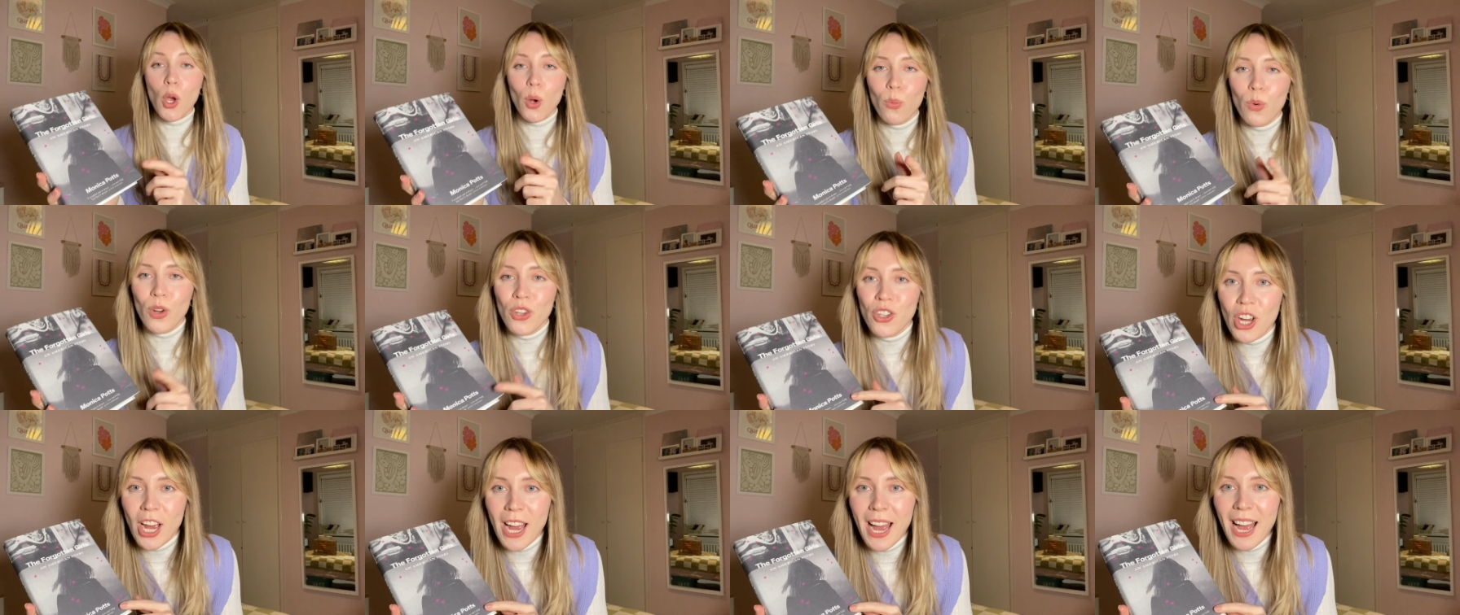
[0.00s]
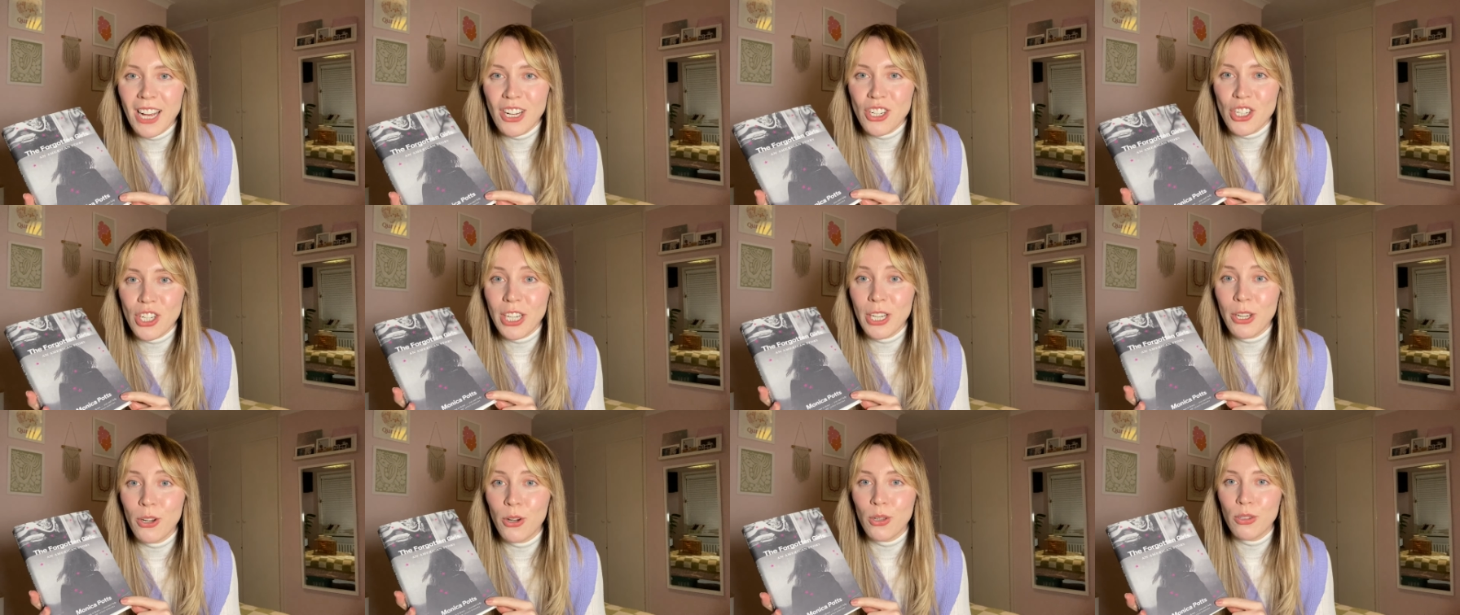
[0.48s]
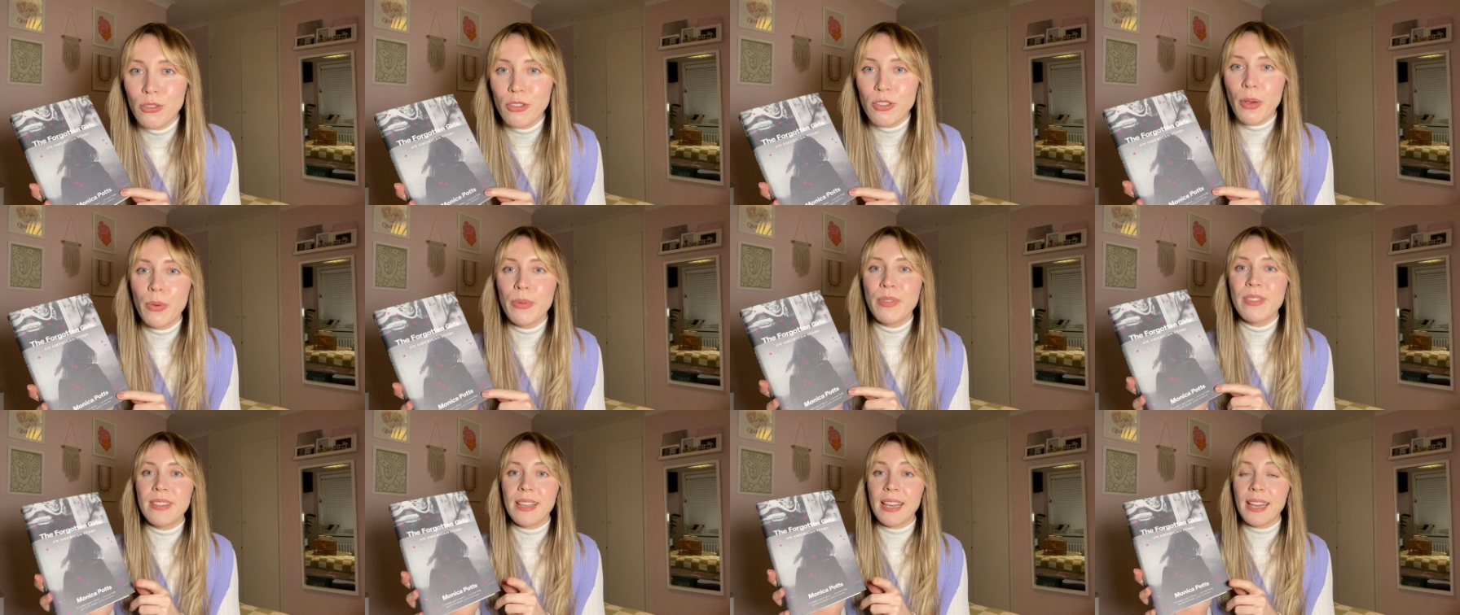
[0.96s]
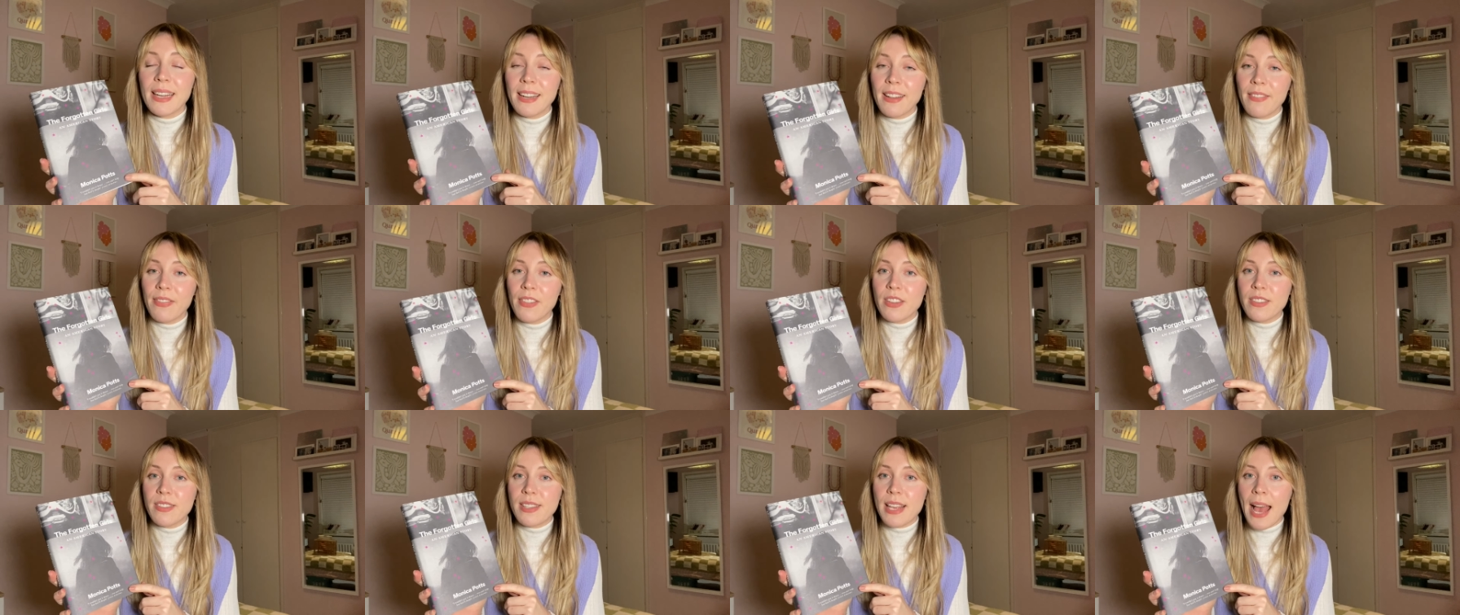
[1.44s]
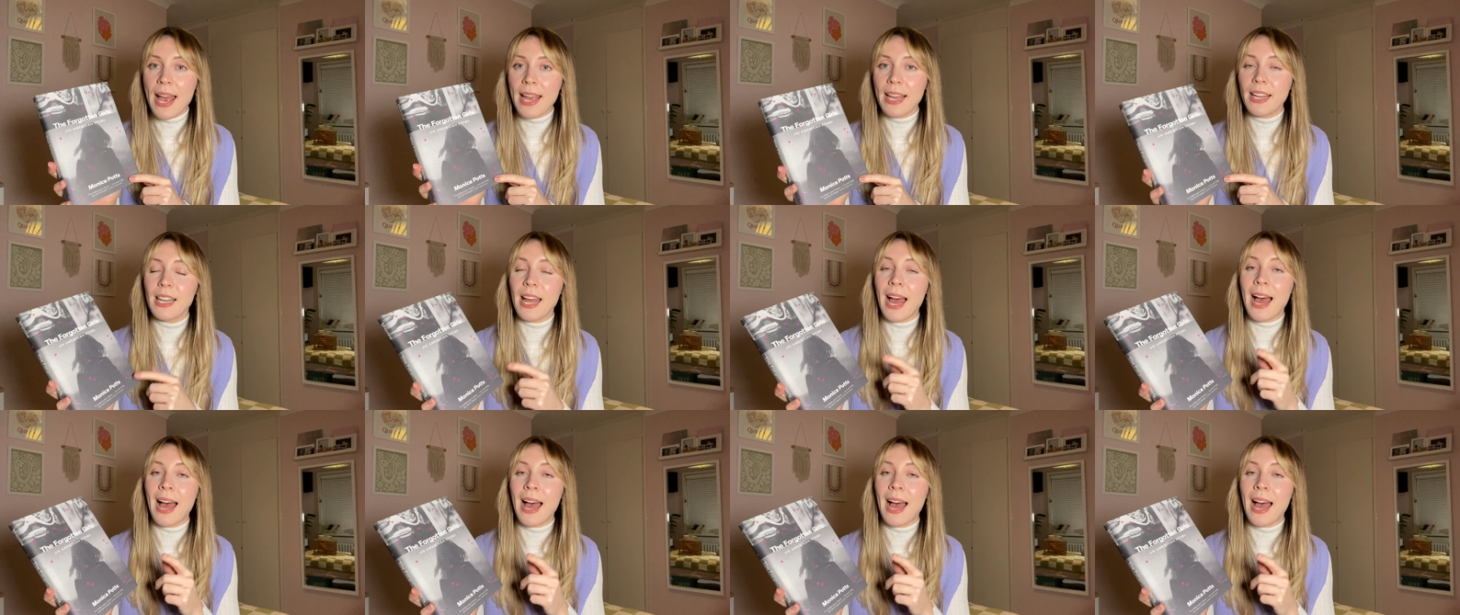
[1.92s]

which I actually also seen in the sale,